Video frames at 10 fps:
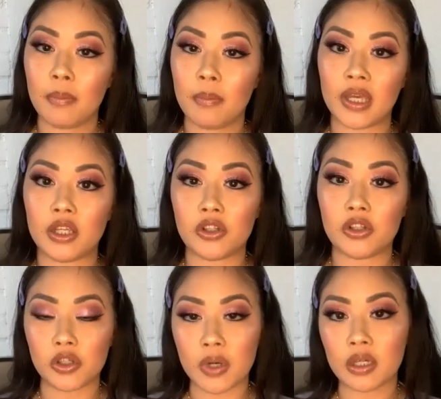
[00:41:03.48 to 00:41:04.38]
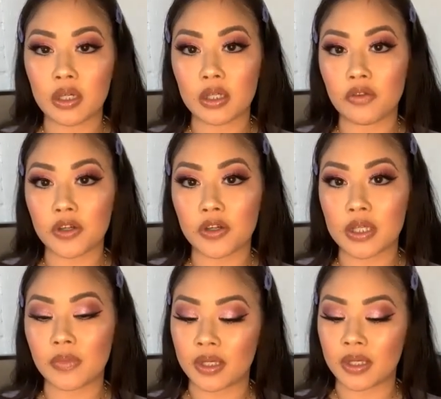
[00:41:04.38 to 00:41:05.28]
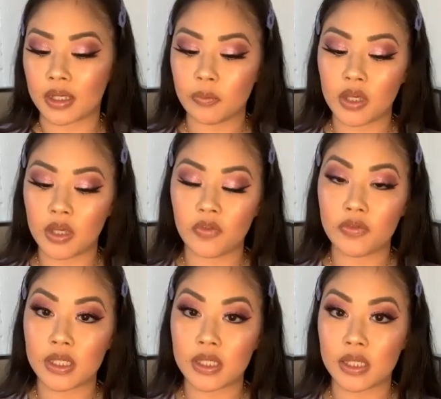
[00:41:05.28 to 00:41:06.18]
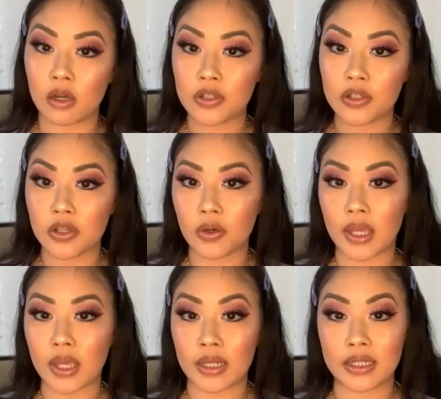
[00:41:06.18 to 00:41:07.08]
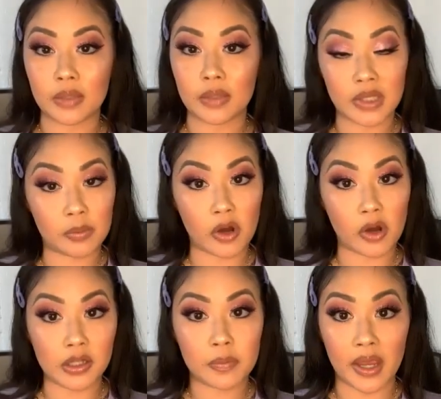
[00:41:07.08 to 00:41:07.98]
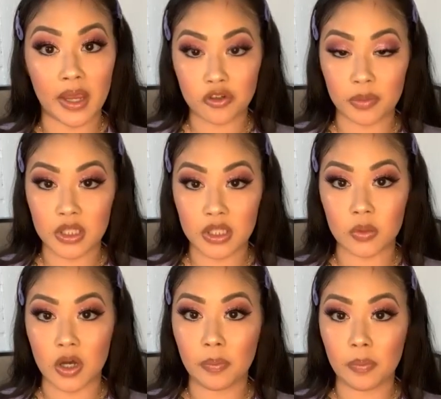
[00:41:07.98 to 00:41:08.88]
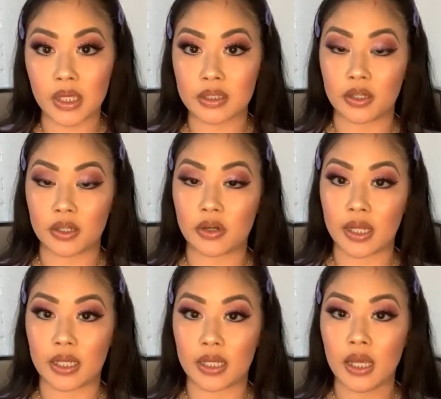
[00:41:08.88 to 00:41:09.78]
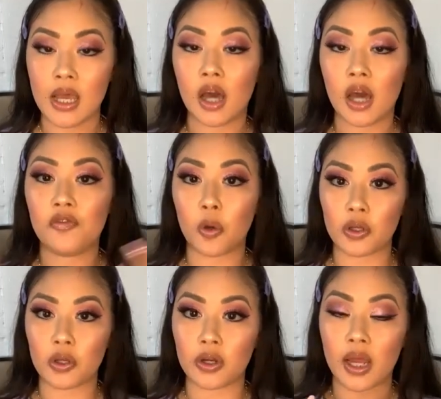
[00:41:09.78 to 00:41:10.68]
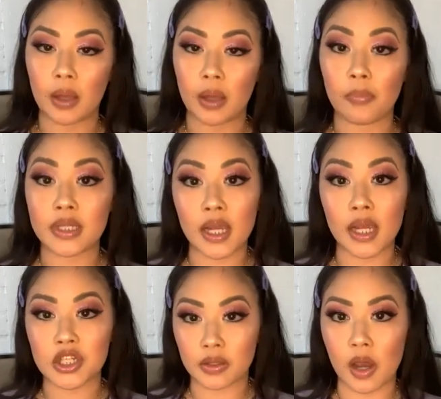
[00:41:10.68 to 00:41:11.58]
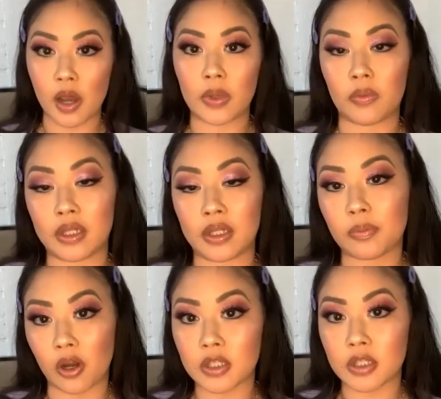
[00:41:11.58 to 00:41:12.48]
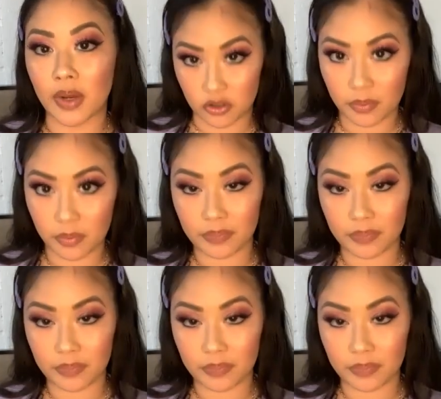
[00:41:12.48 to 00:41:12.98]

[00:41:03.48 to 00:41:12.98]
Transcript: but you do want to look for something SPF 50, and also it needs to be broad spectrum as well, because then you're getting a fuller protection that way when it's broad spectrum.